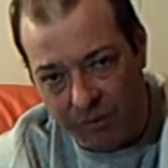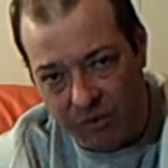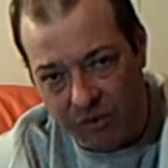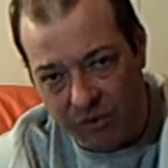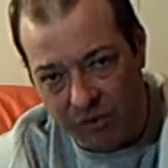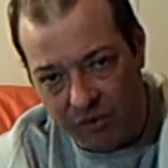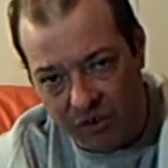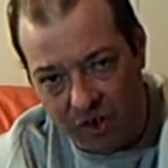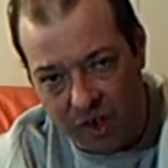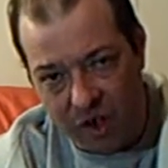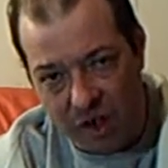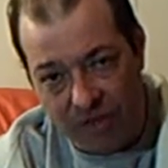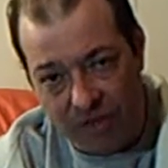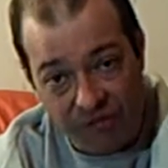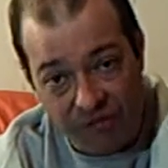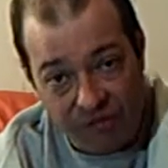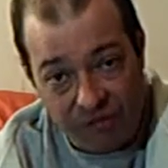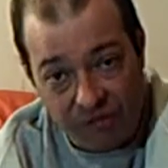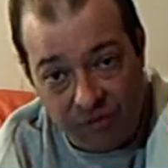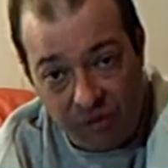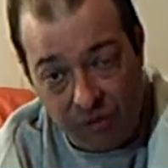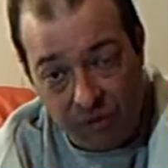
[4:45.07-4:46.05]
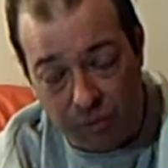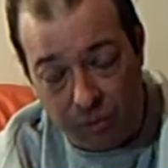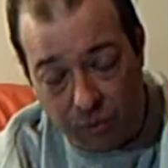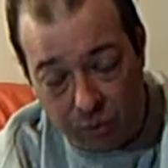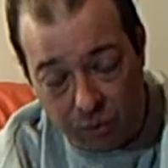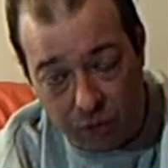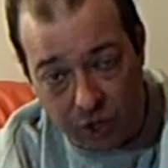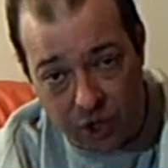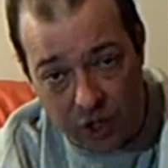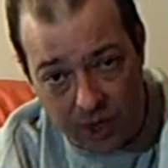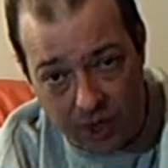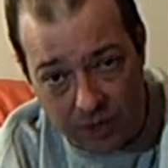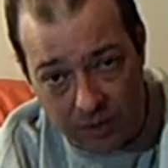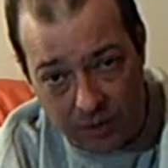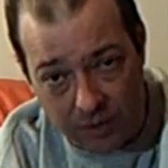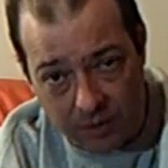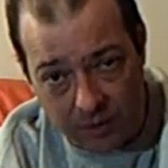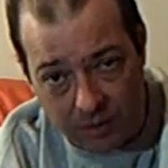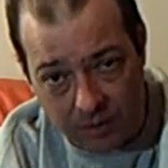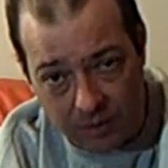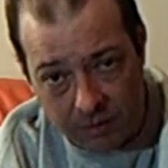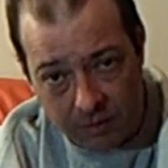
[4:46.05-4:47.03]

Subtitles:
up to snuff or if they're bullshitting.